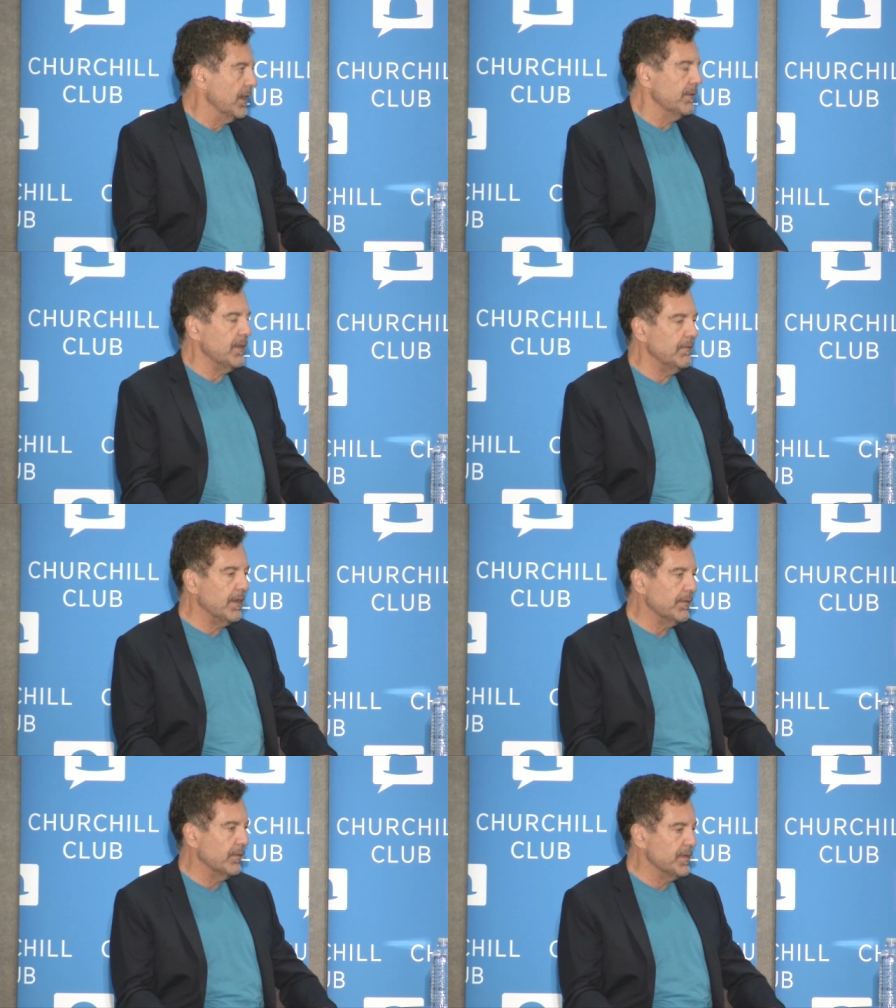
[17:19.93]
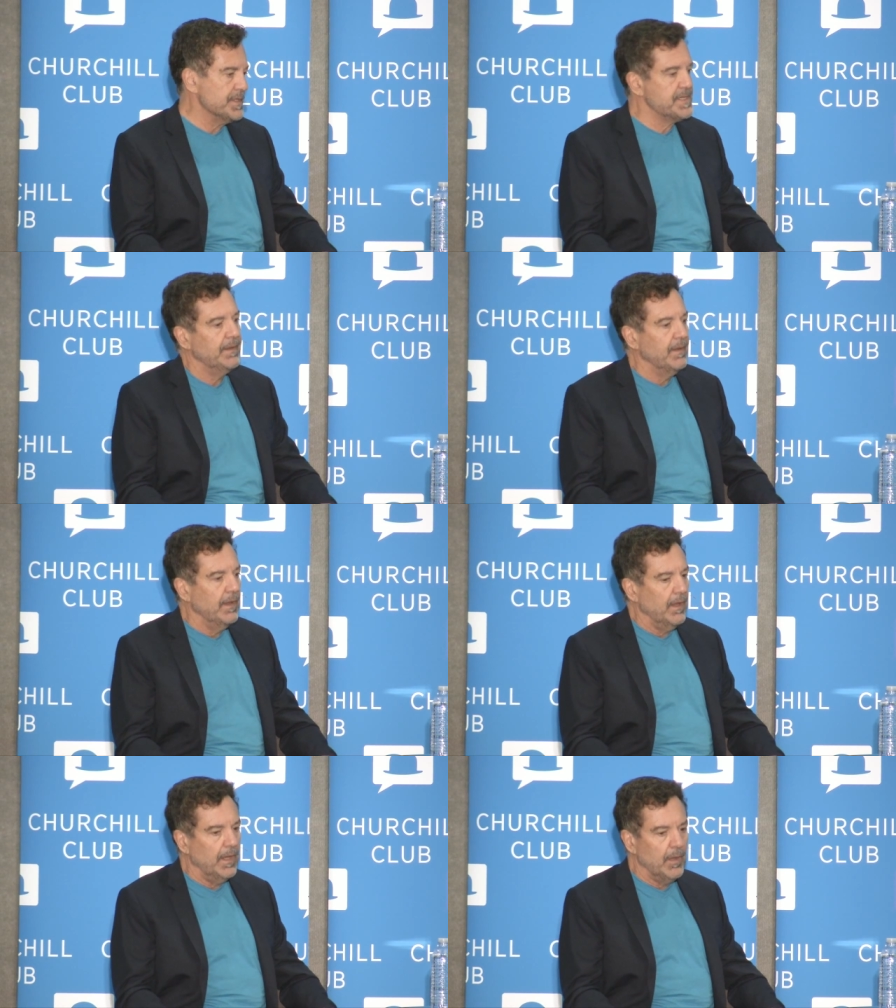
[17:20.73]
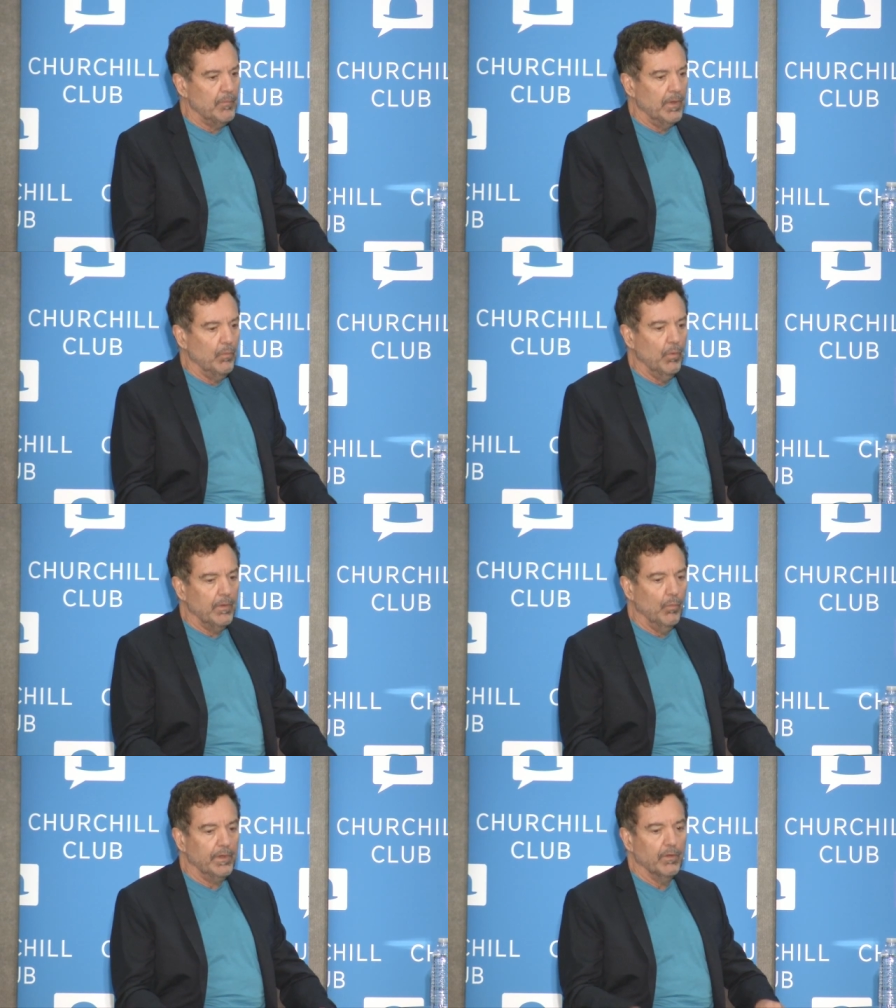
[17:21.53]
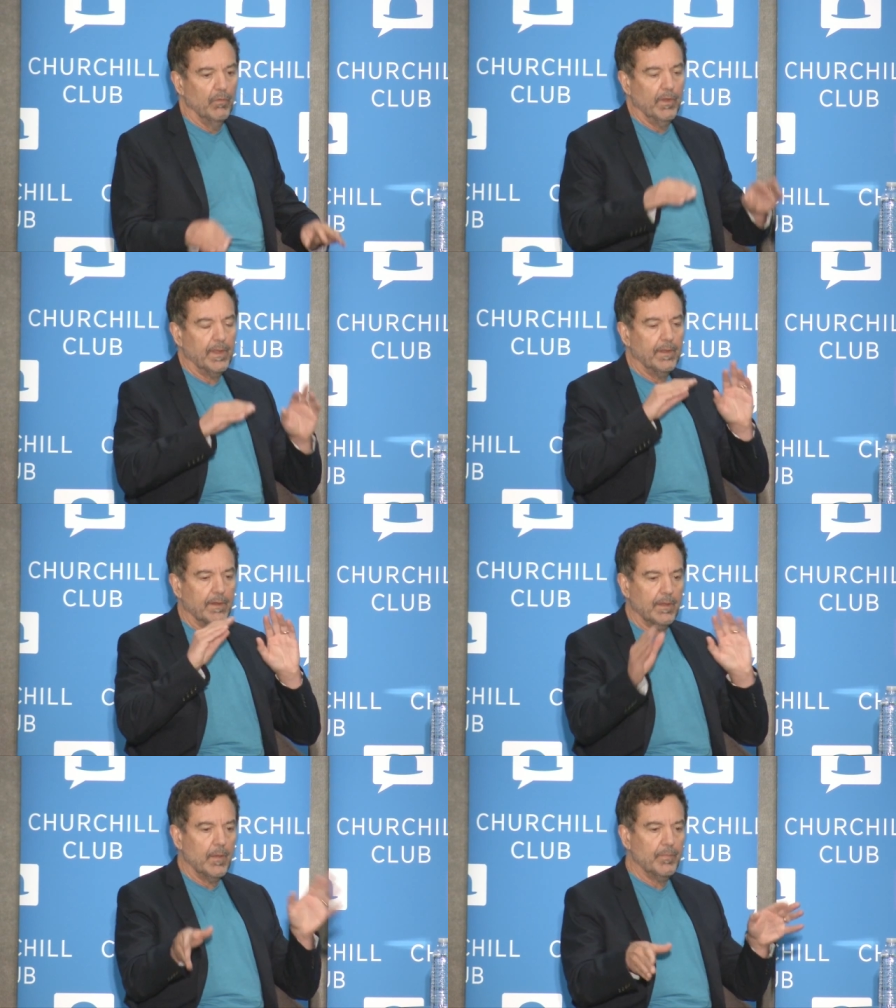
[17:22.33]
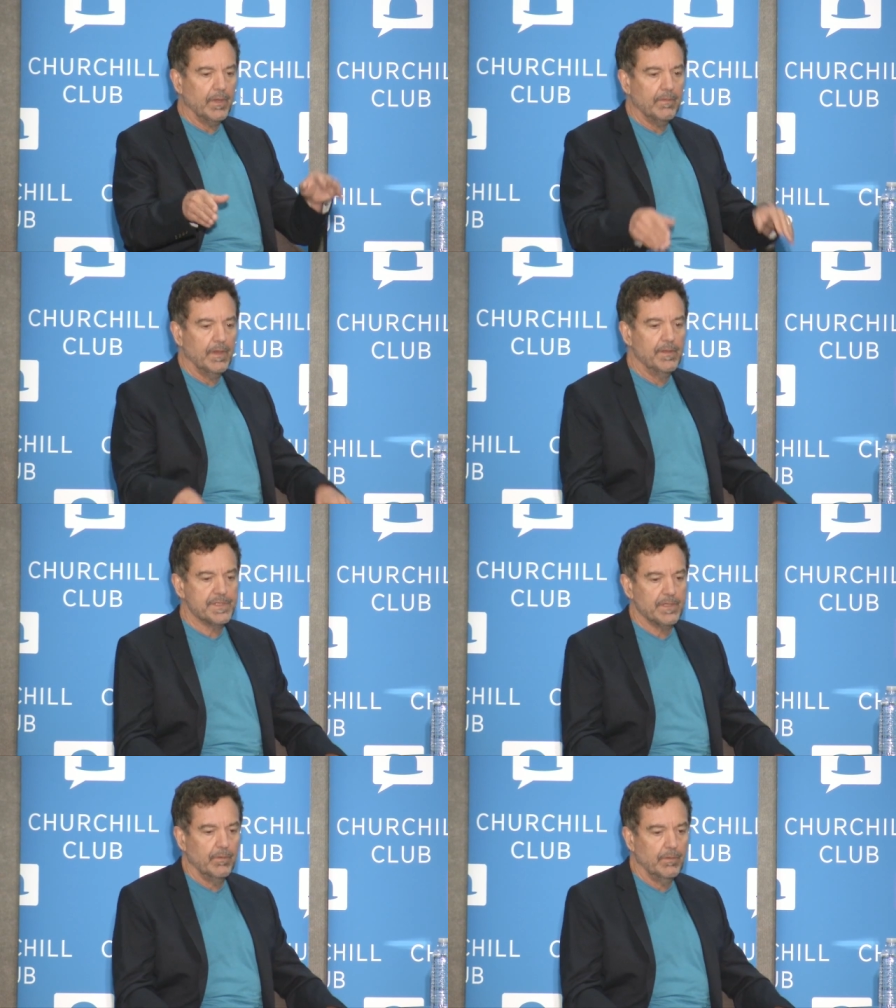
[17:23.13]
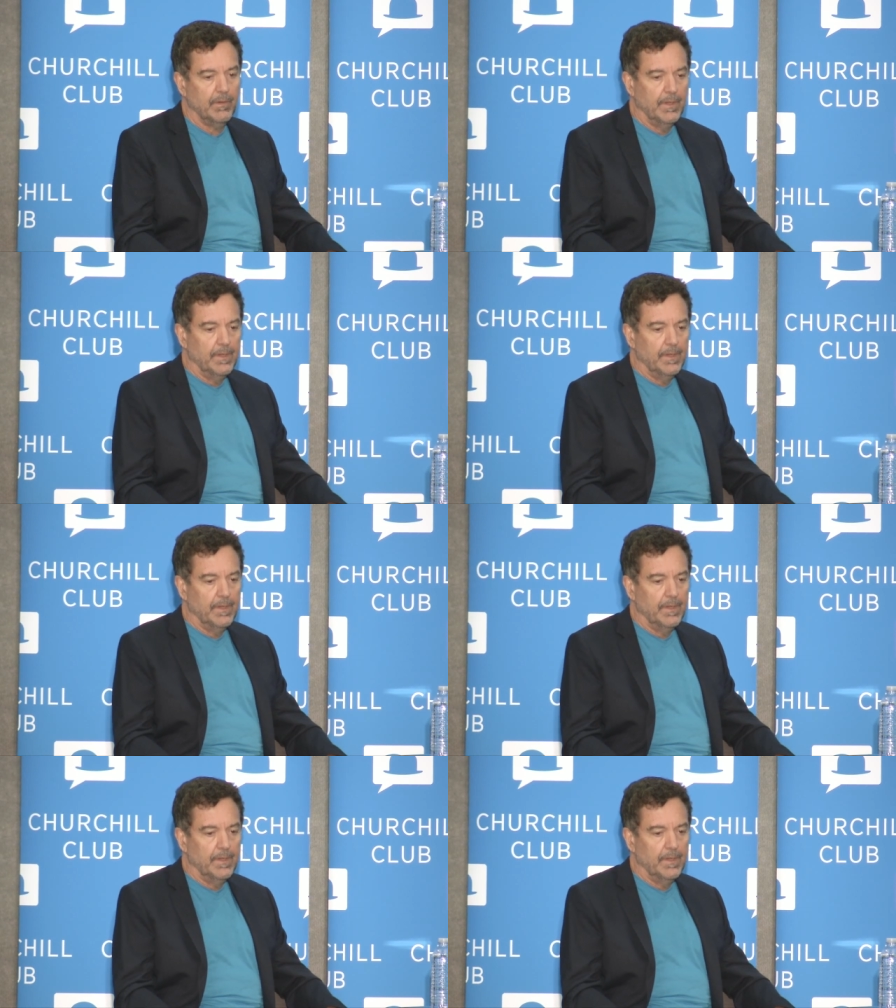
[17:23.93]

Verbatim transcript: and then the other is um, wh when you're looking at a company that is in